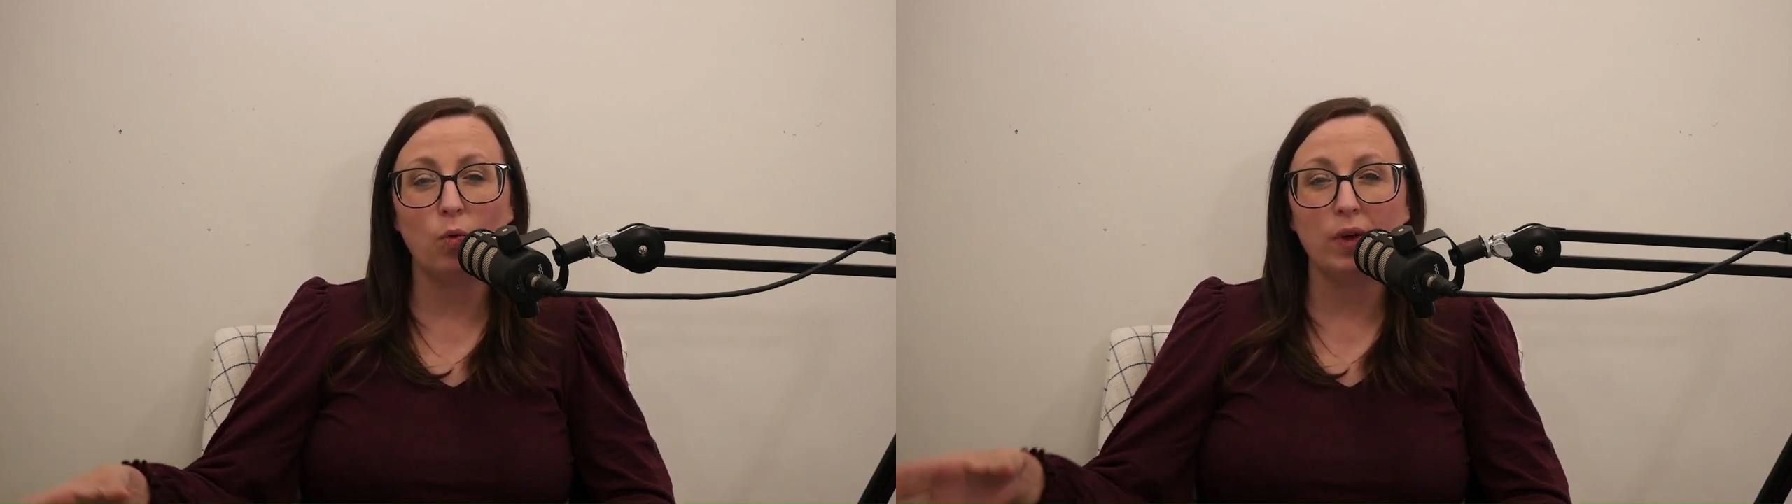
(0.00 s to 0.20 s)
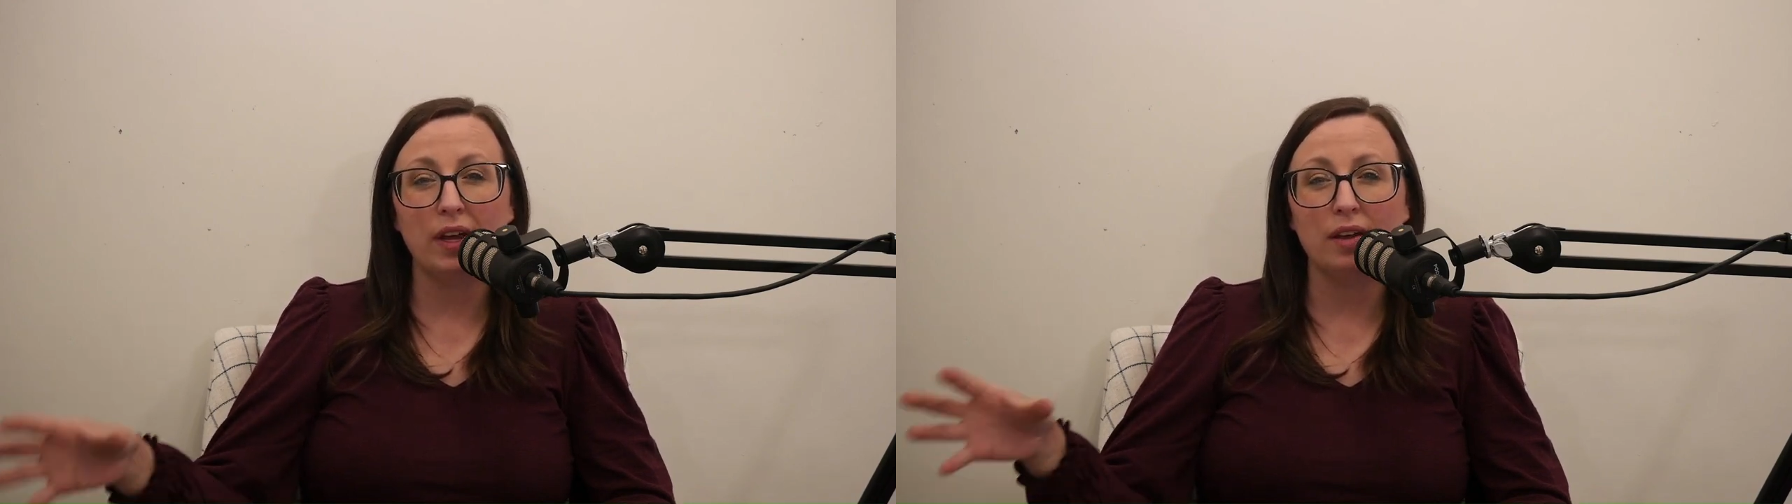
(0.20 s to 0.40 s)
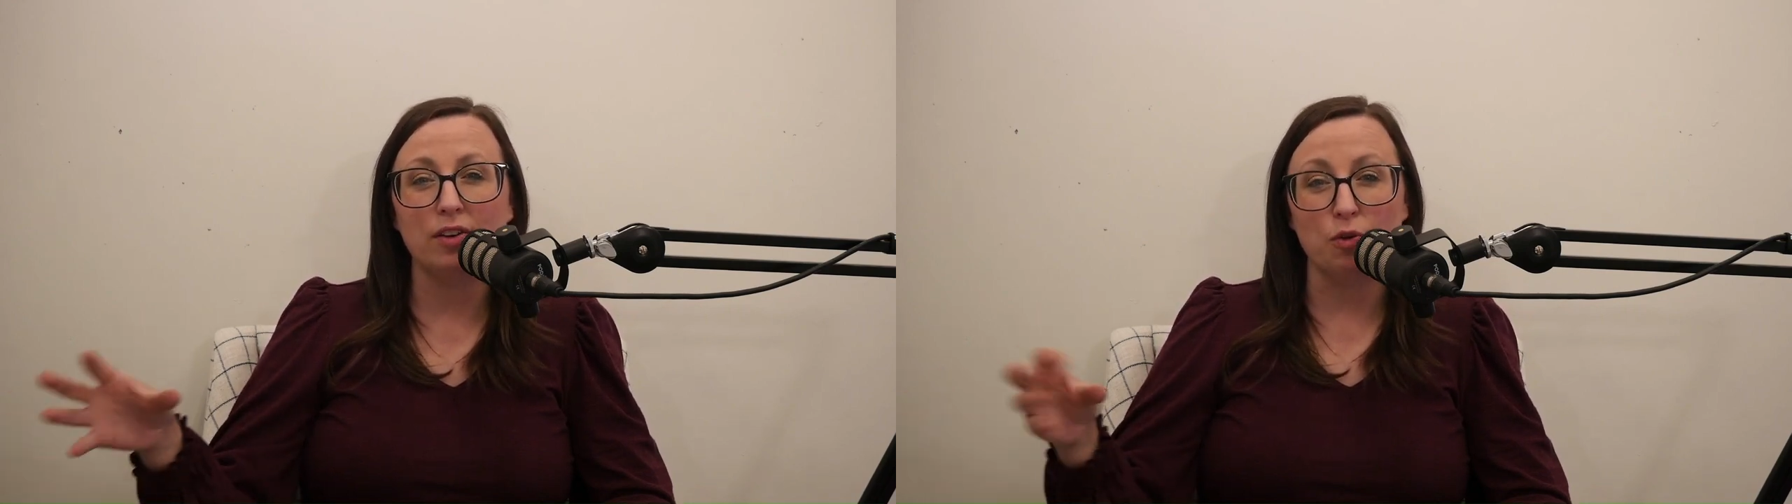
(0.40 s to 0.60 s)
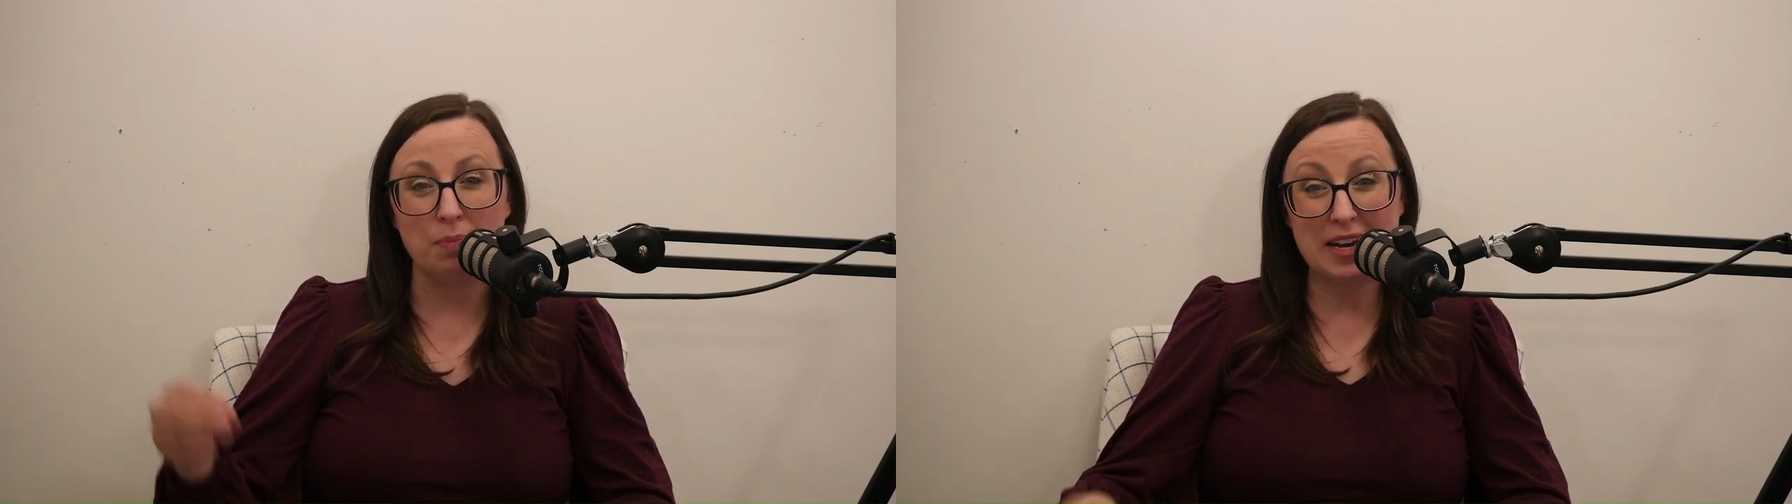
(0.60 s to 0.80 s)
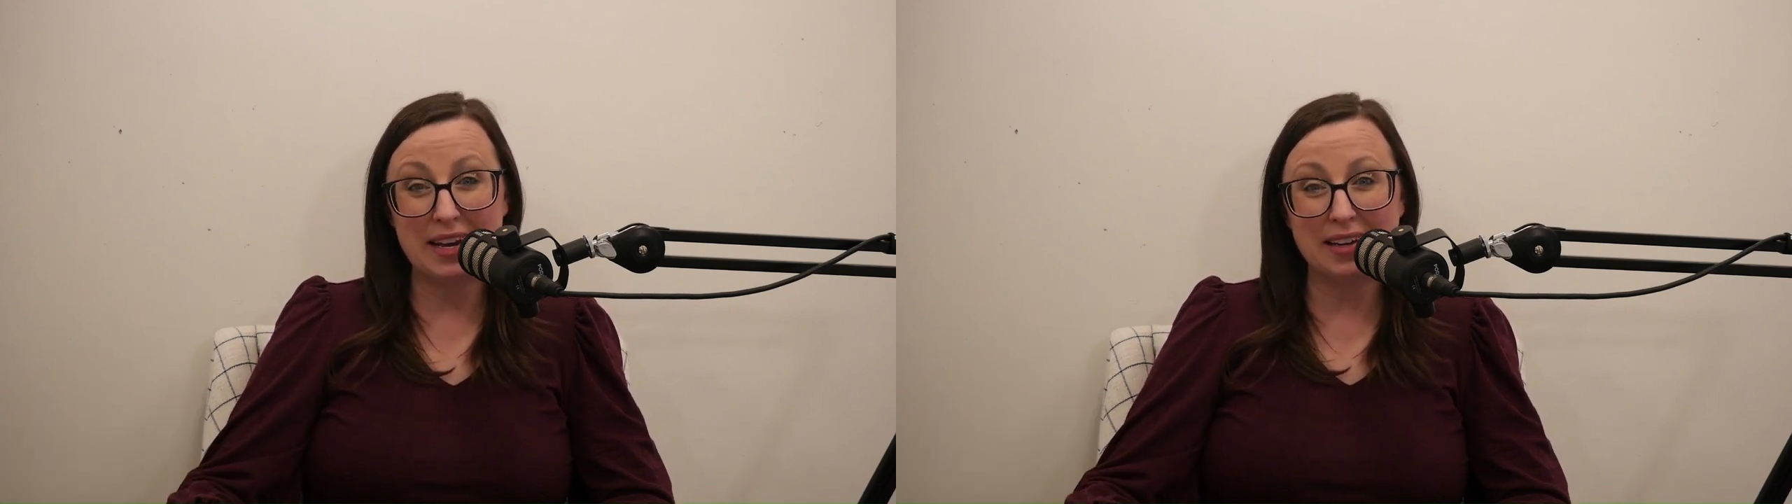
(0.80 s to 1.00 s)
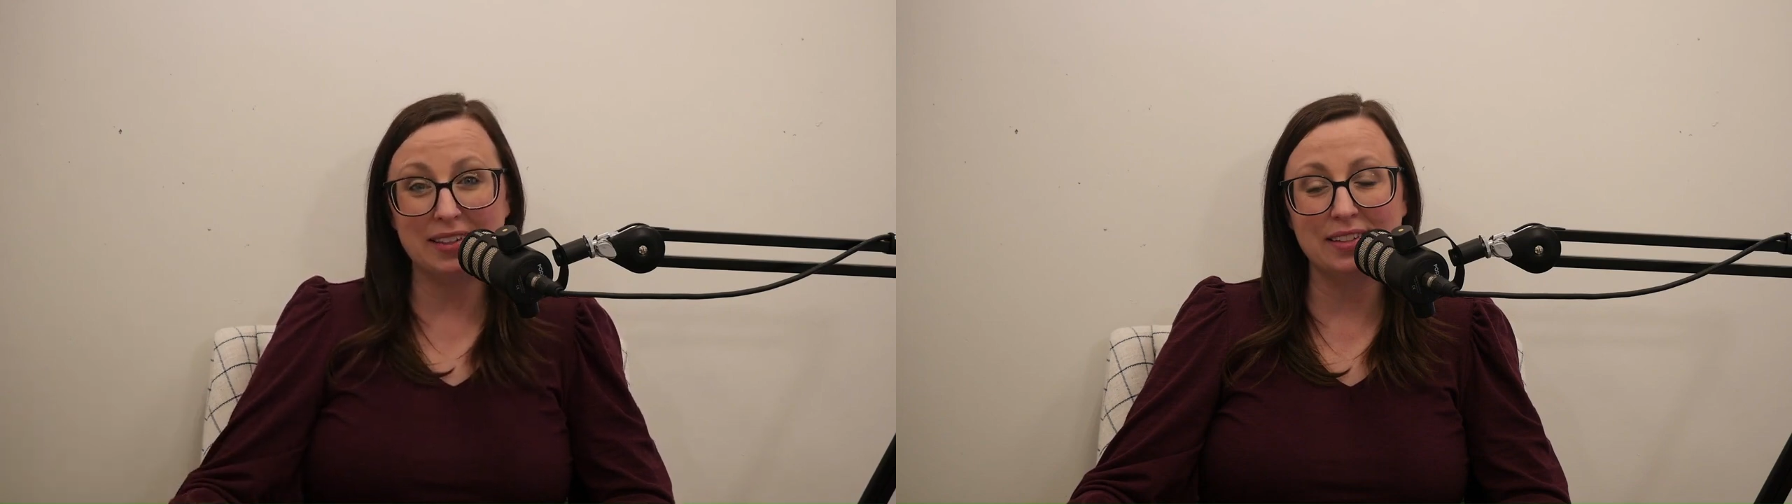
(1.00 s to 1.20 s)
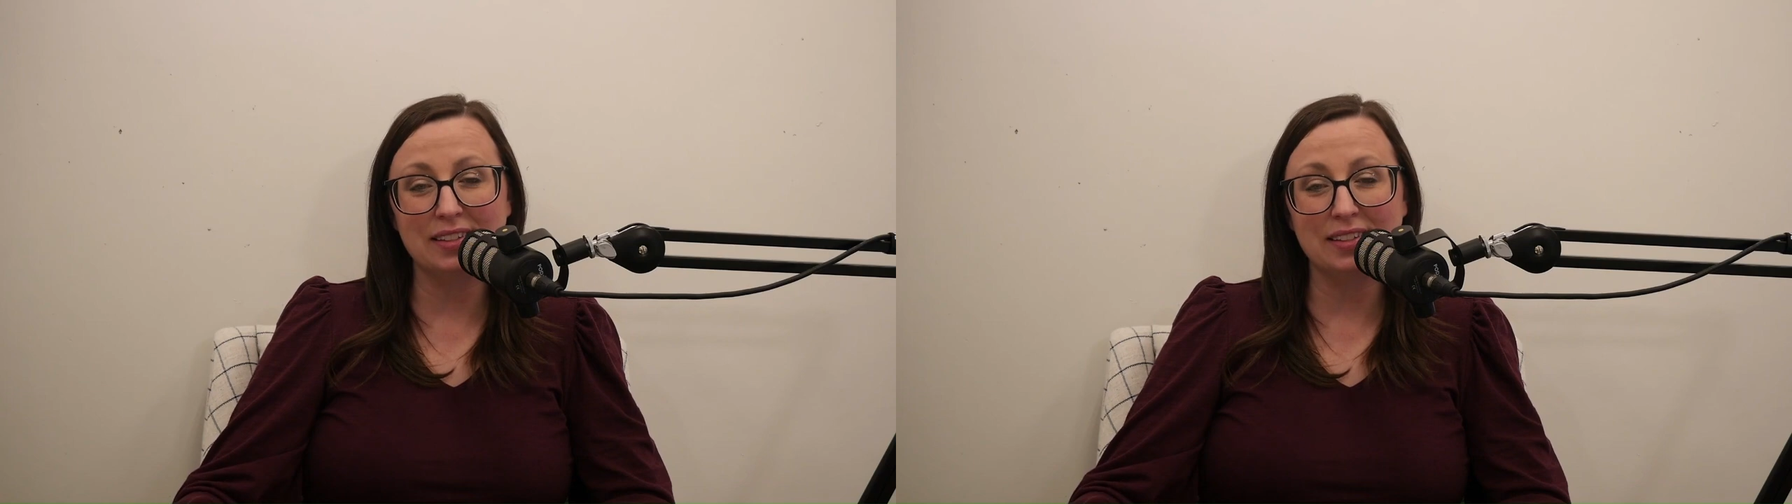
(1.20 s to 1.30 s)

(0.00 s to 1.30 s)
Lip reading: we do meetings